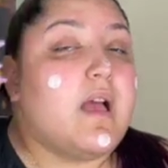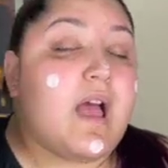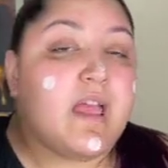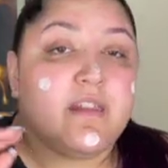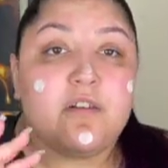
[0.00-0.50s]

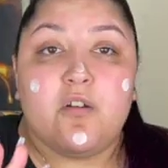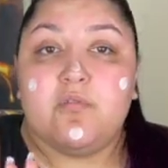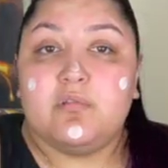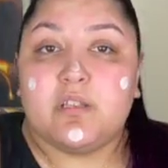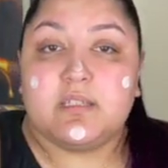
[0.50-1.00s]
I
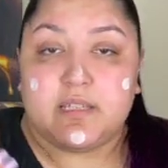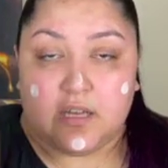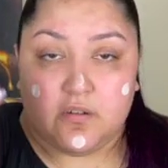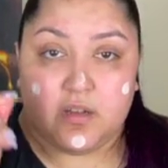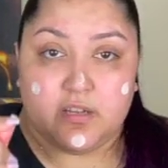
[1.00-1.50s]
know they
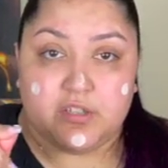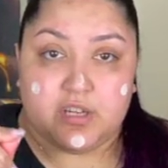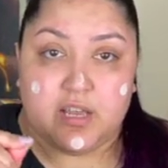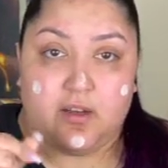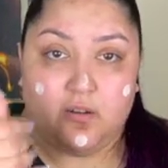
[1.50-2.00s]
sell a
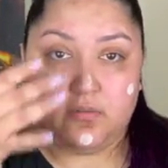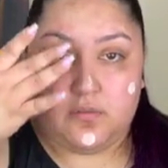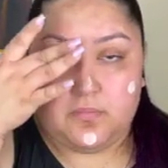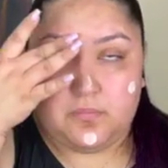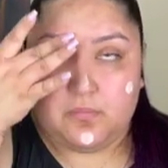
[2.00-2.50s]
gel
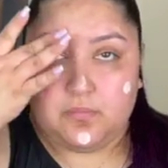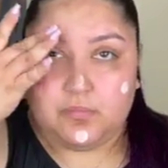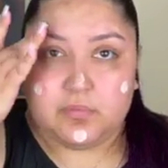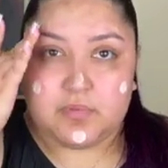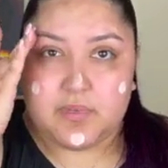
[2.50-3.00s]

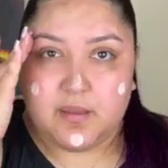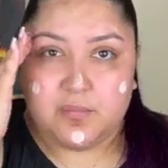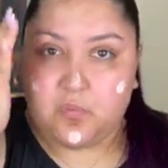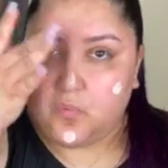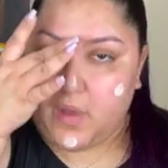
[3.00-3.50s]
type
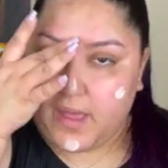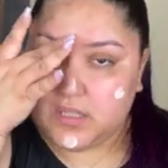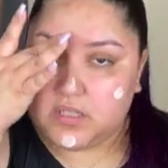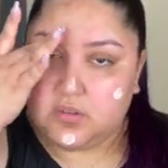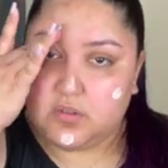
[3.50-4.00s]
of
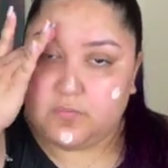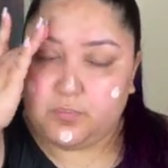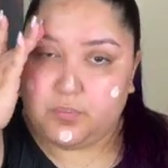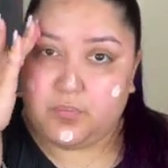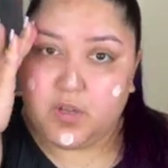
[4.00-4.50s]
wax to
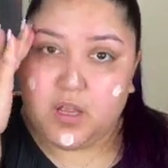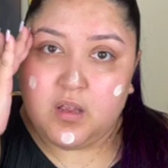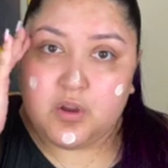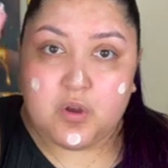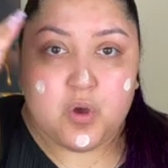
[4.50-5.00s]

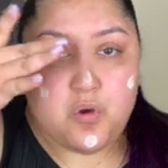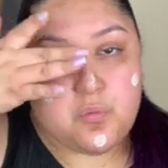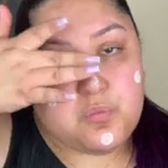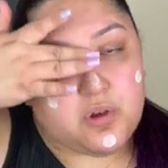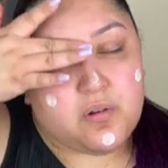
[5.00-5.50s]

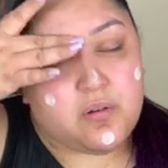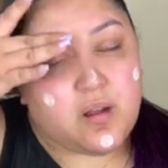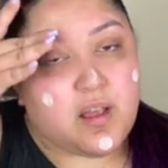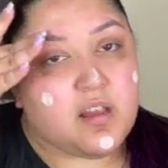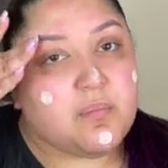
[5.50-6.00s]
comb your
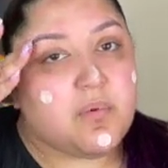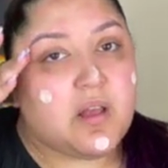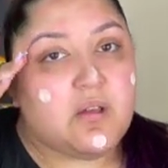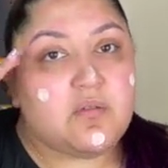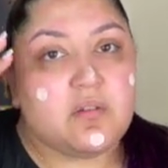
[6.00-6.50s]

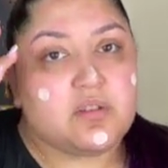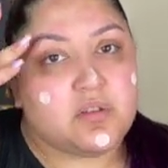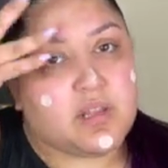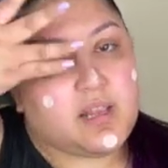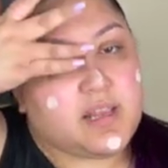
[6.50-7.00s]
eyebrow so
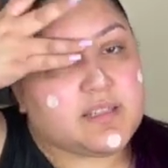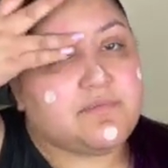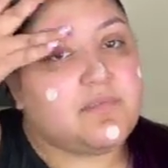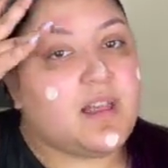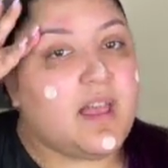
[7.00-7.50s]
it lays
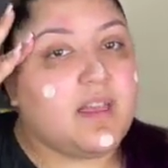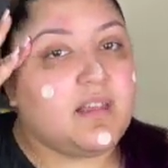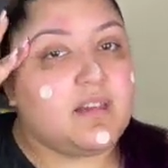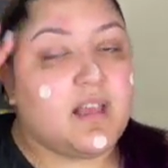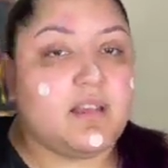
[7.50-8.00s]
flat
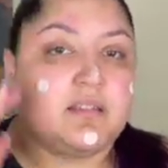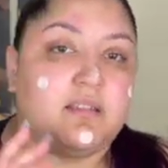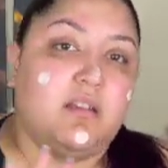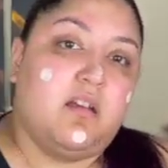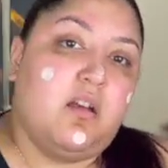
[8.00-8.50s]
and nice.
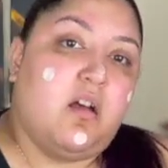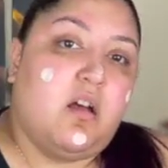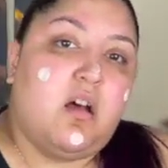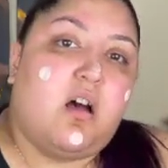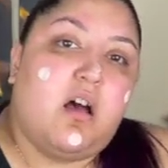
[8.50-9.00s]

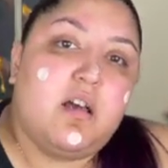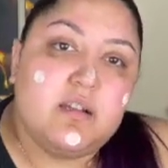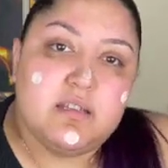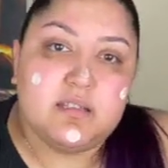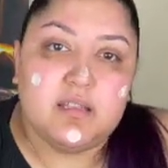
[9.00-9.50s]

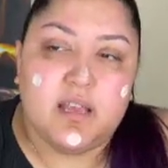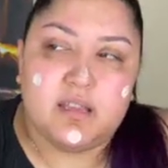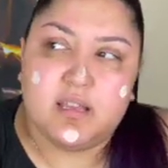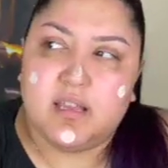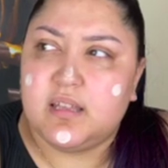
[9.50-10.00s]
Honestly, I
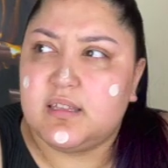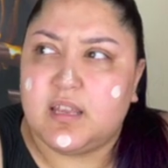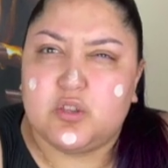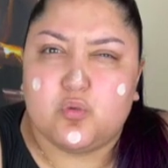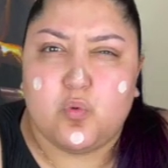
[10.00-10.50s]
think it's
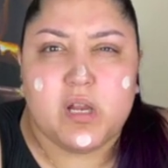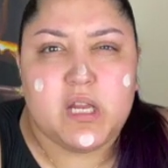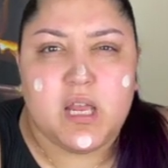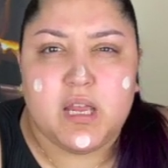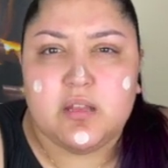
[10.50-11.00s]
like
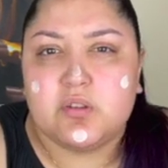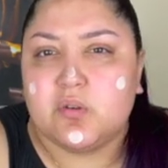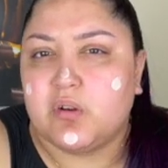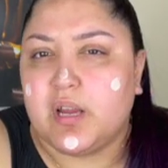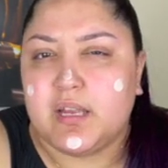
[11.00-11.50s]
$28
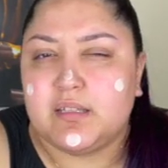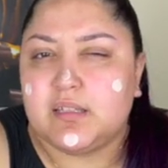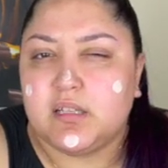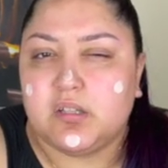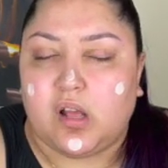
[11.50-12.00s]
or
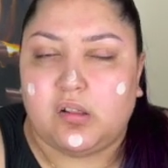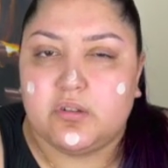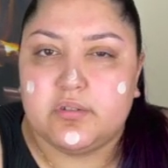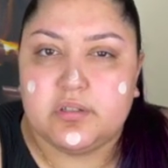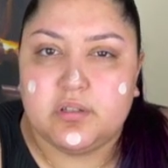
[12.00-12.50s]

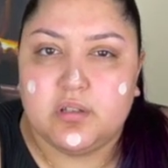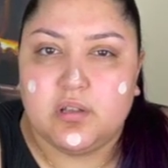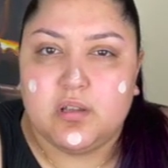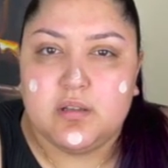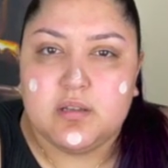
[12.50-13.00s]
$18.
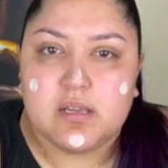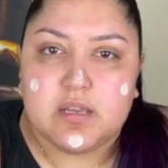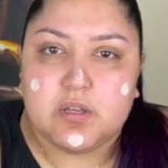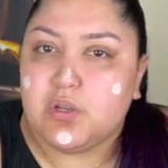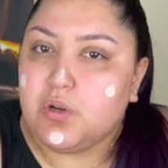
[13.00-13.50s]

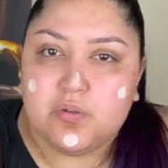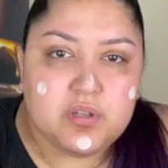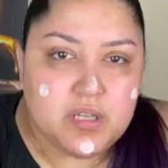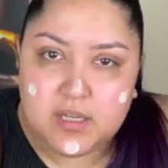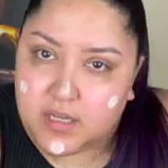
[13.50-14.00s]
You don't
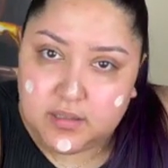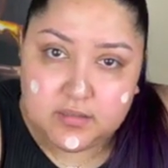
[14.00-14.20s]
need it.